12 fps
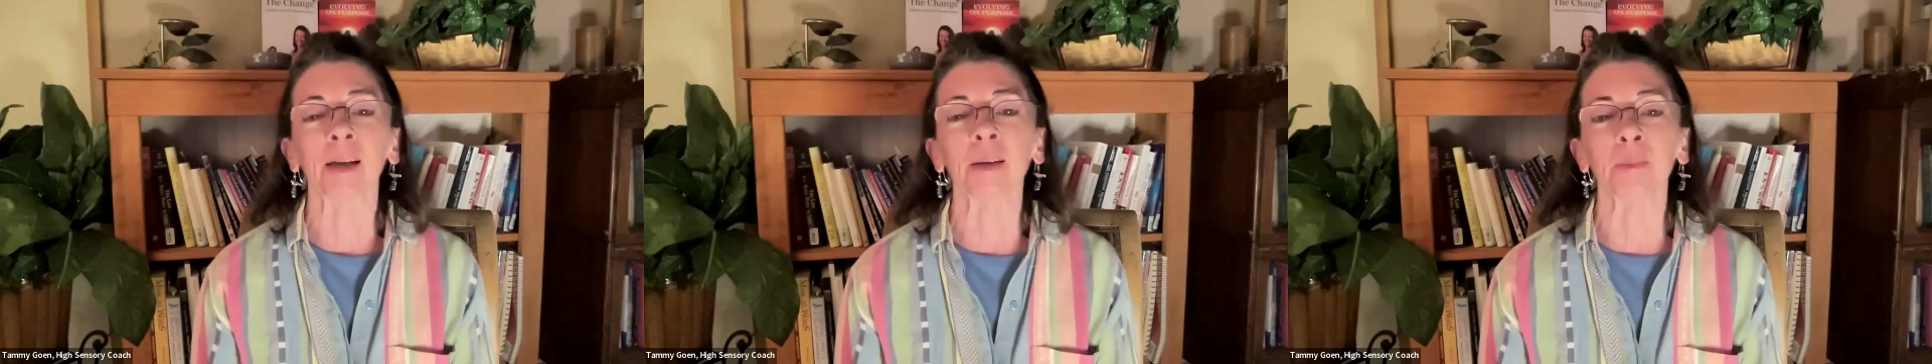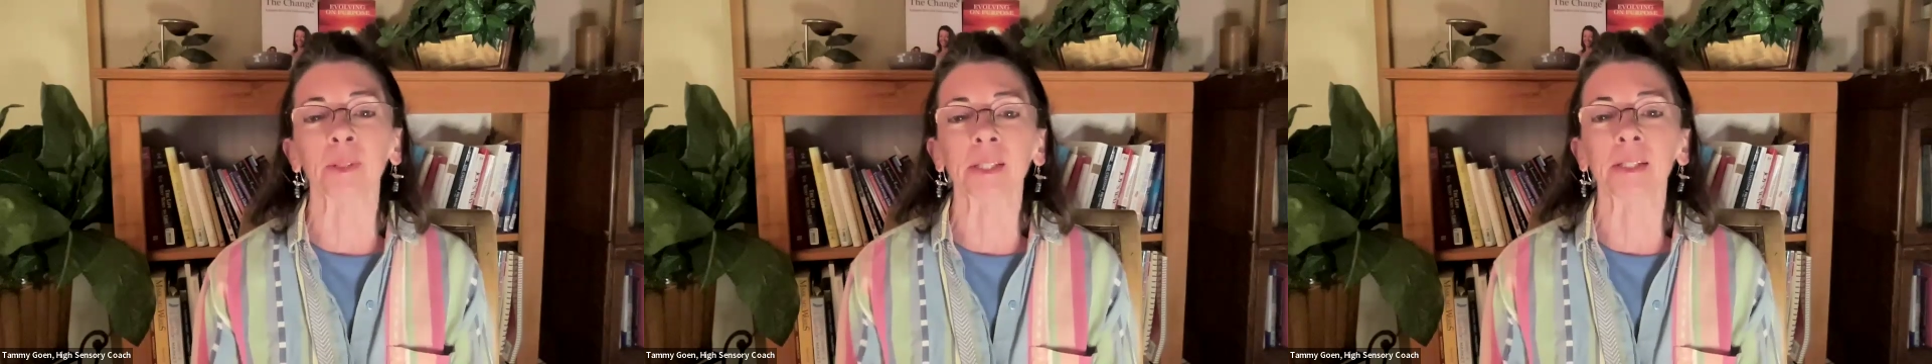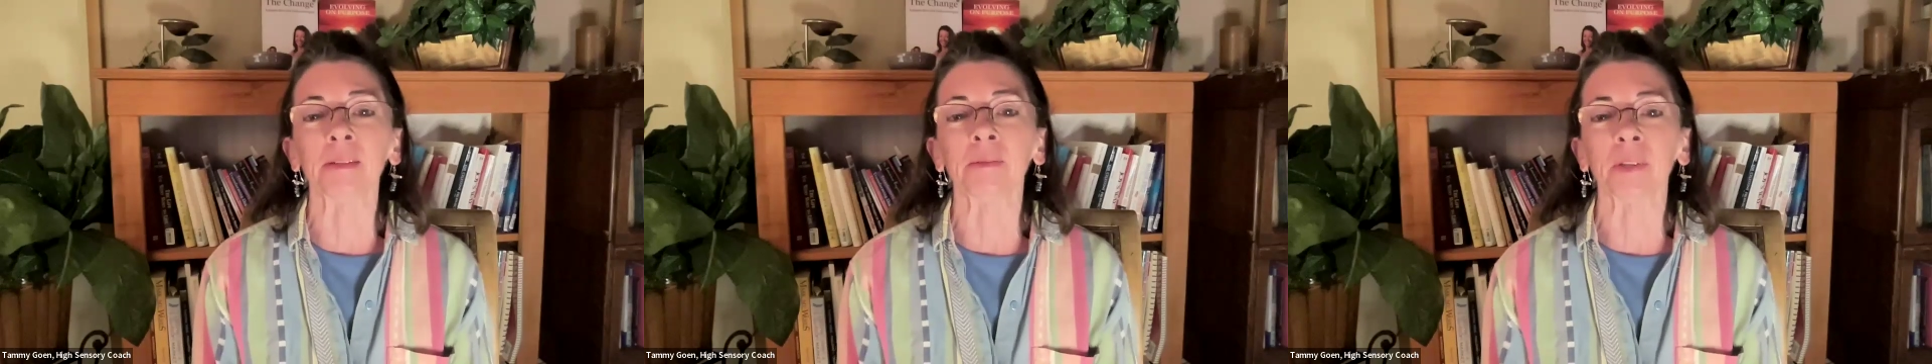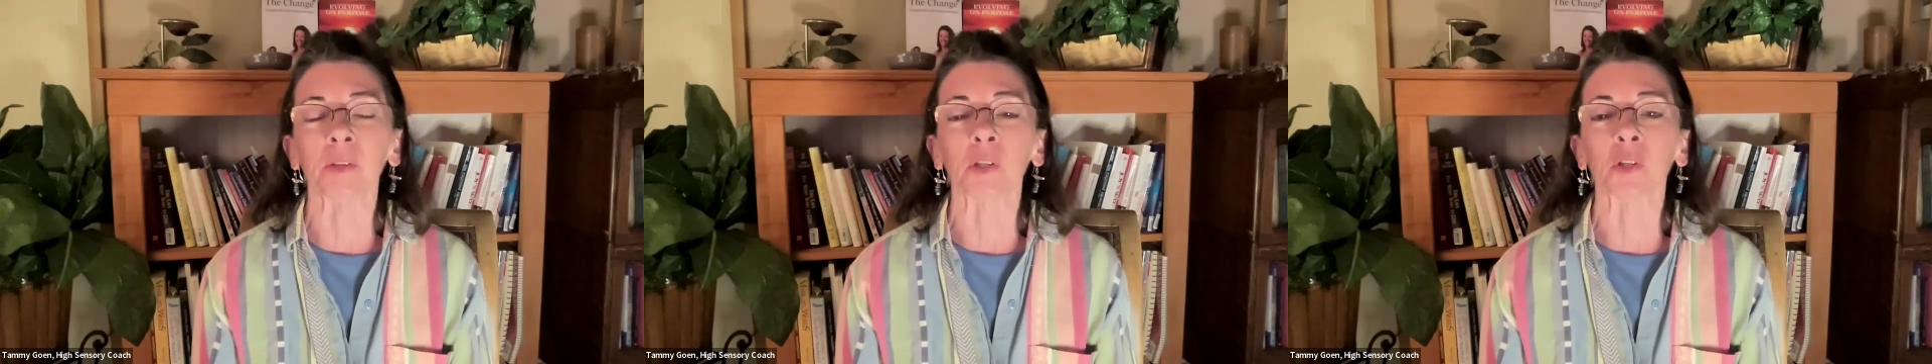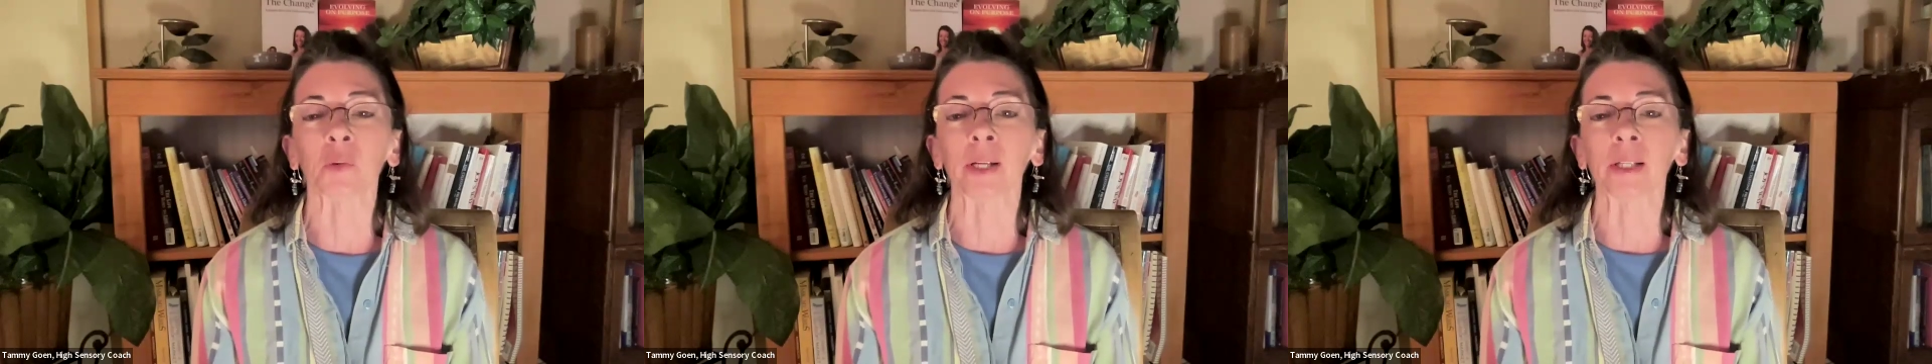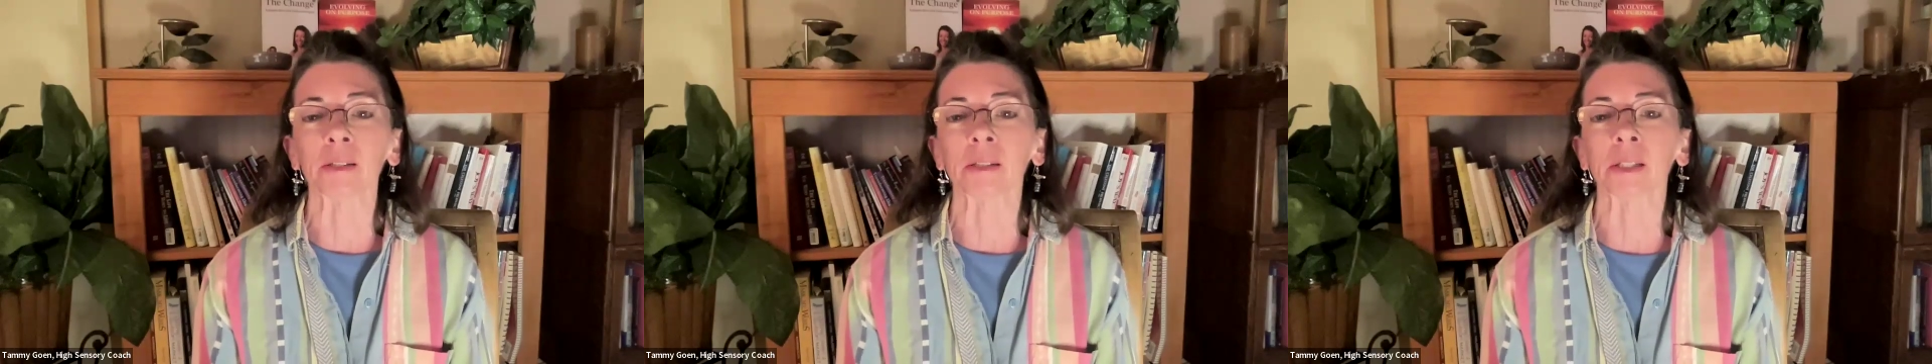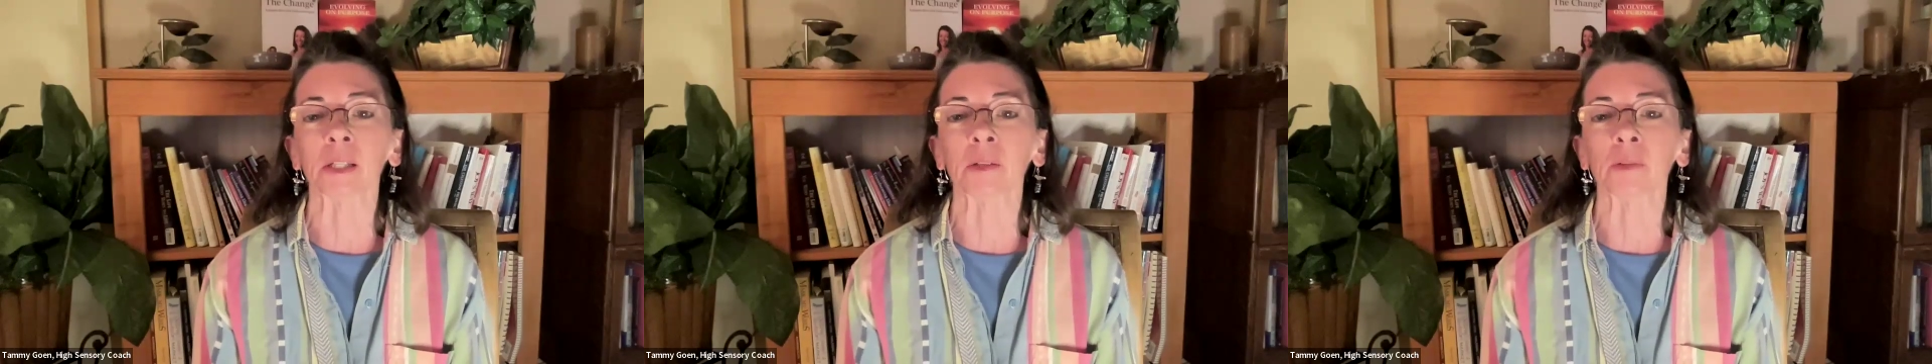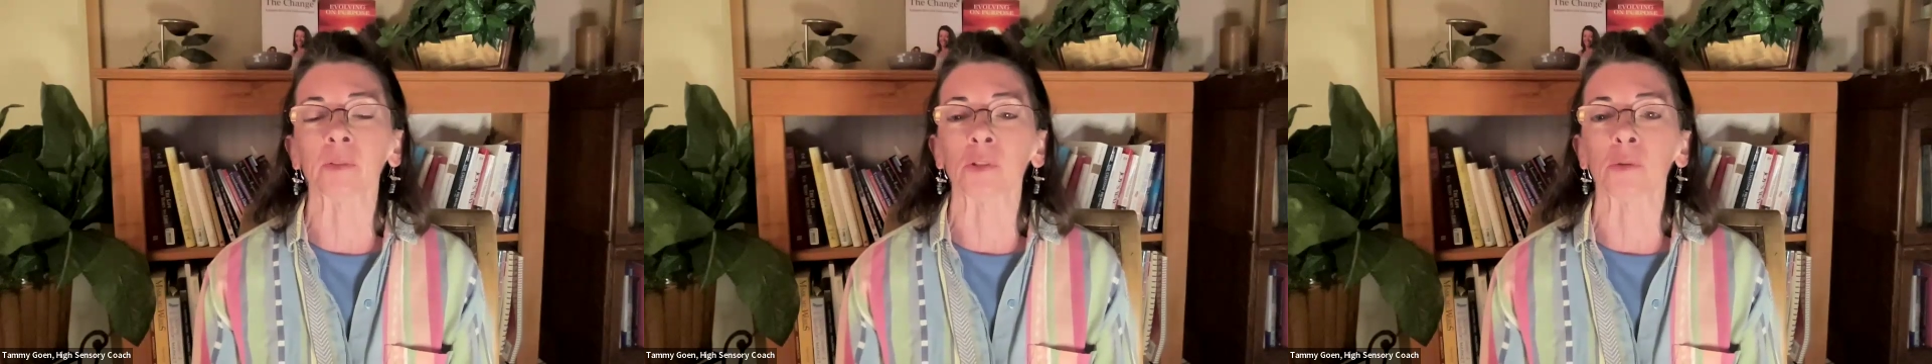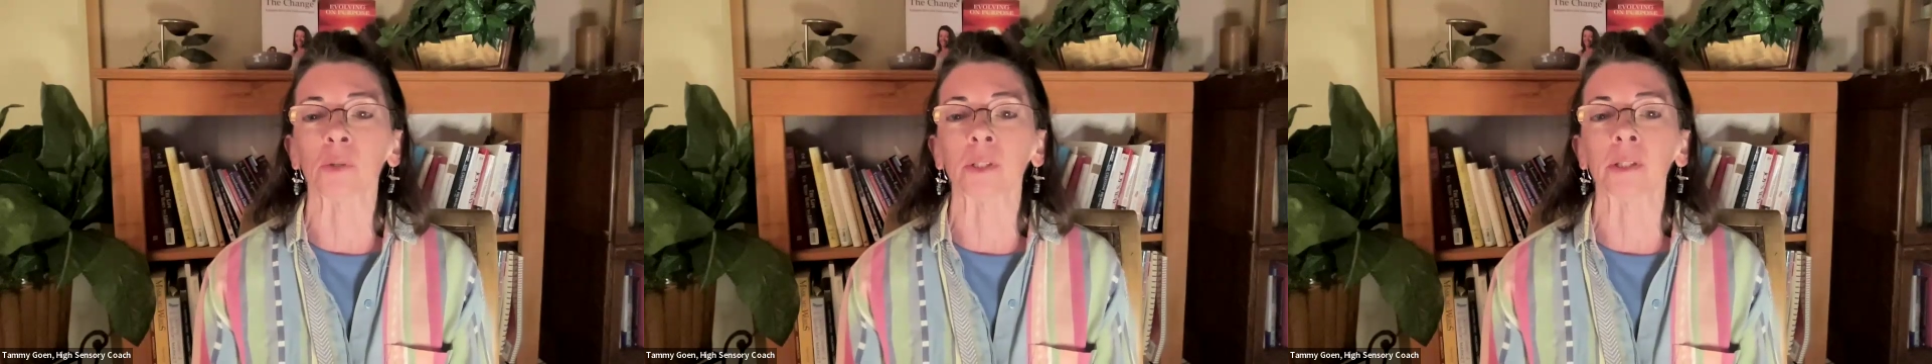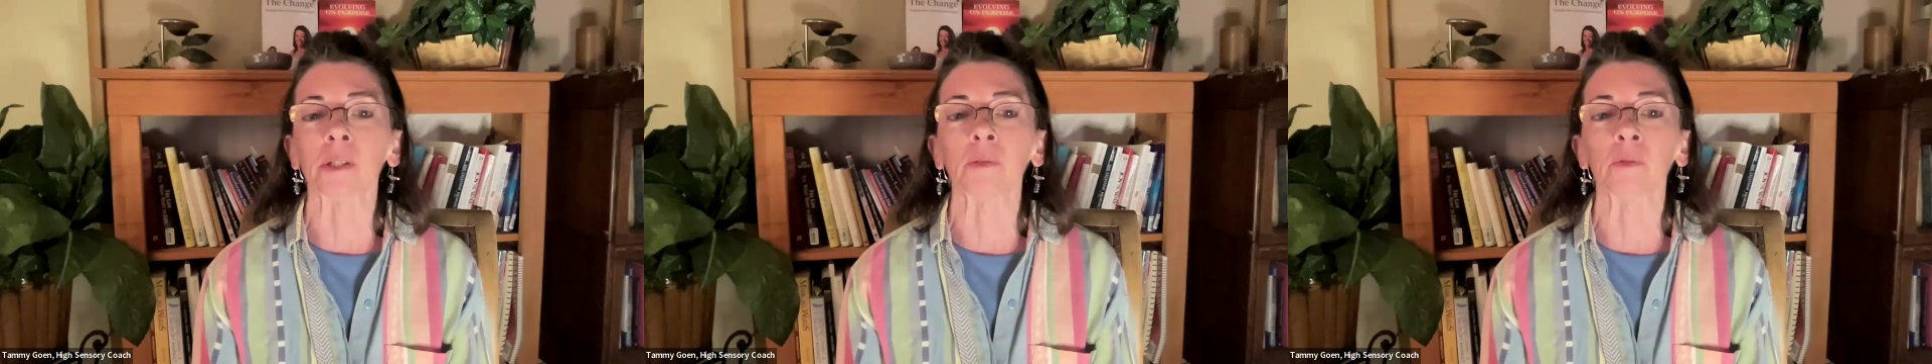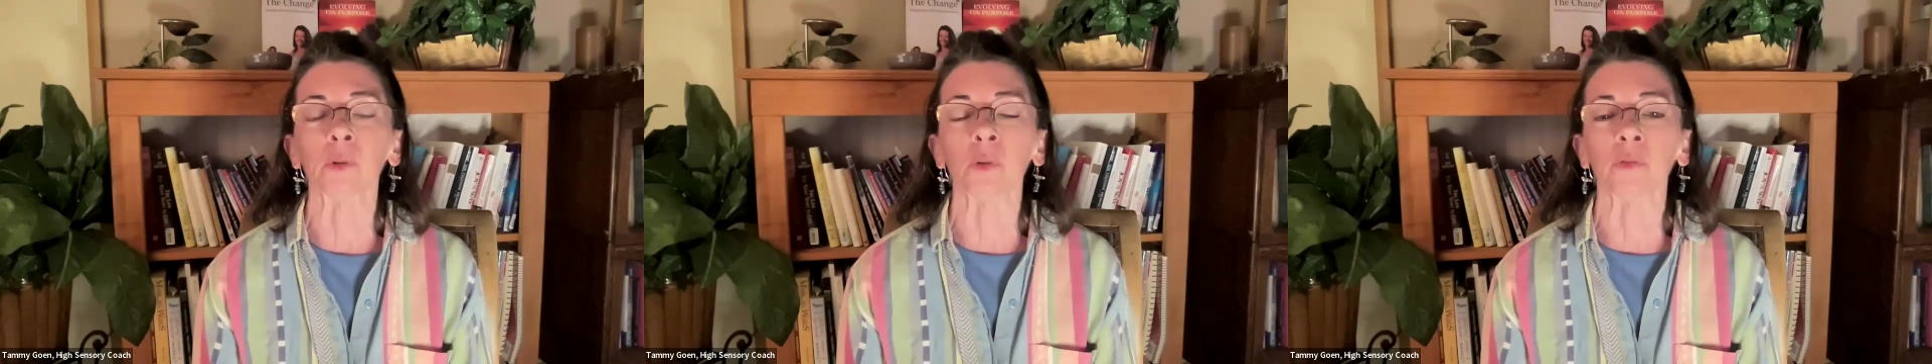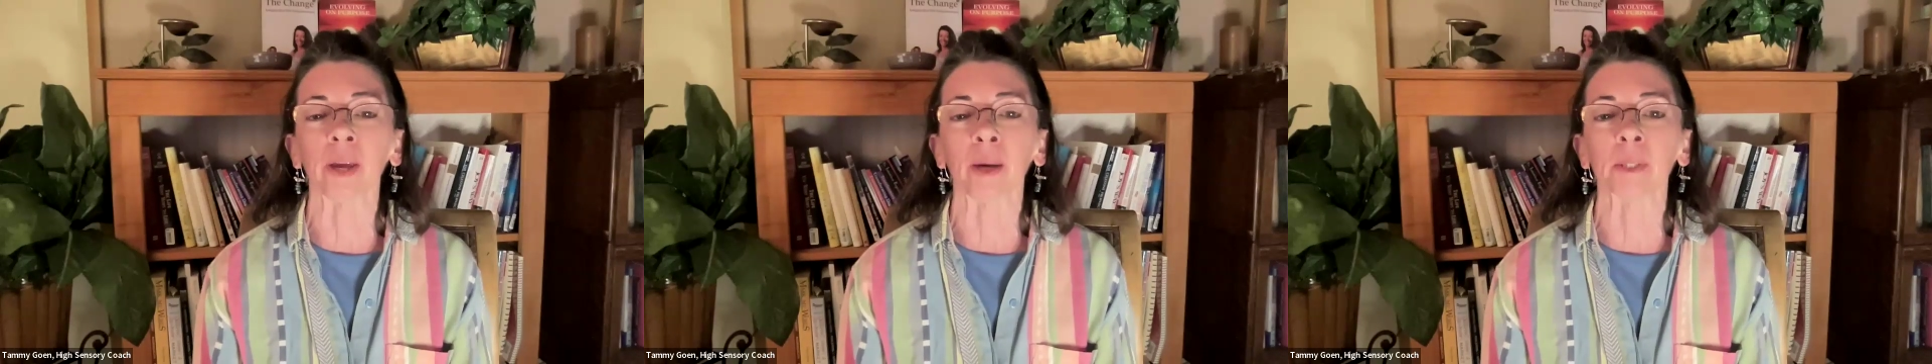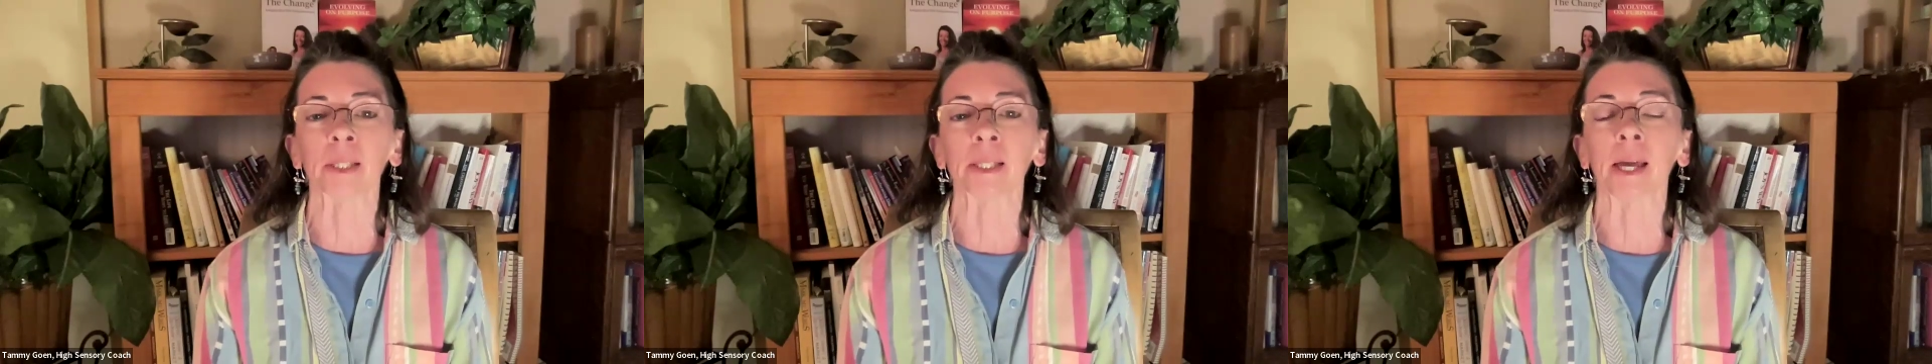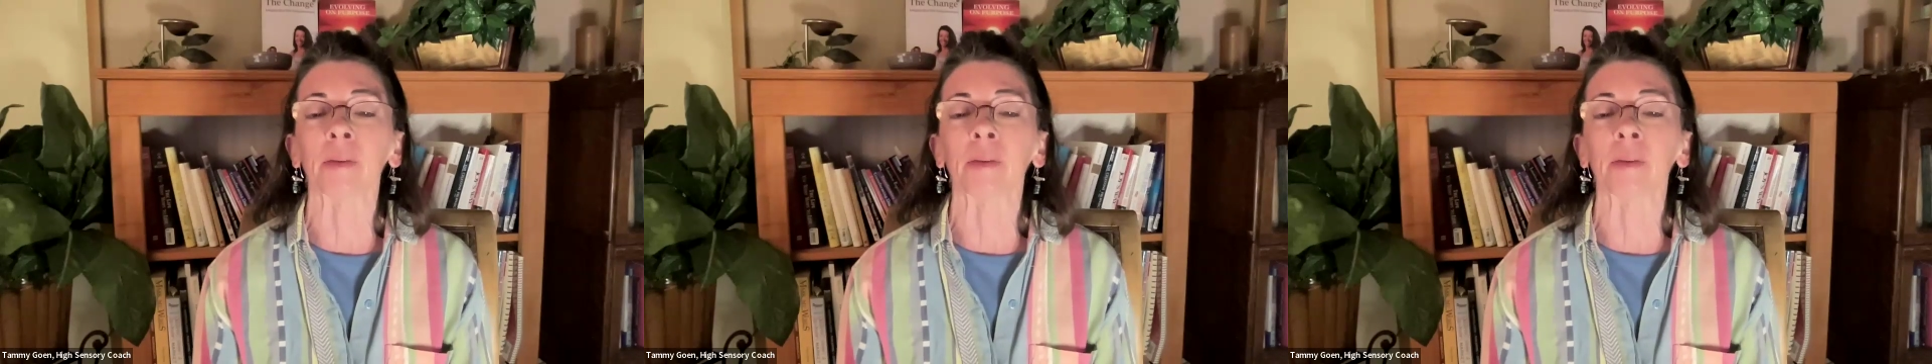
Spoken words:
I believe that the greatest gift you can give your family